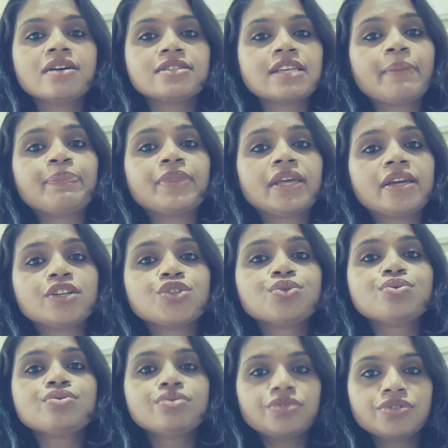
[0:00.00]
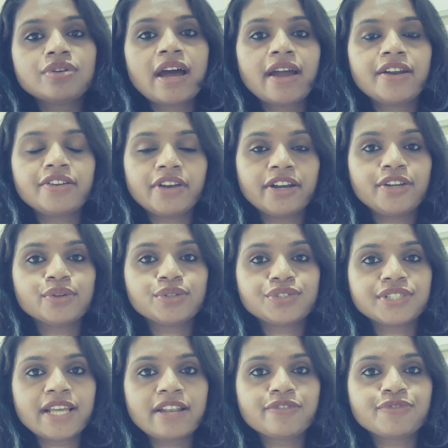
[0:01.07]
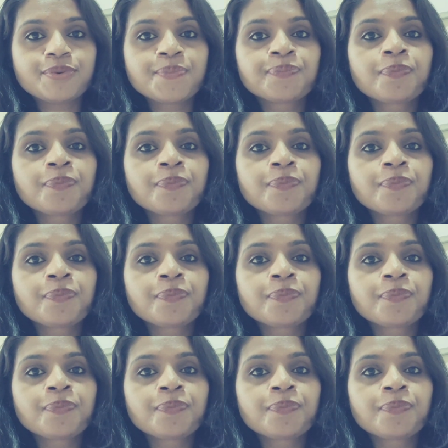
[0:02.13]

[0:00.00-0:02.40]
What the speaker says: something to hydrate yourself.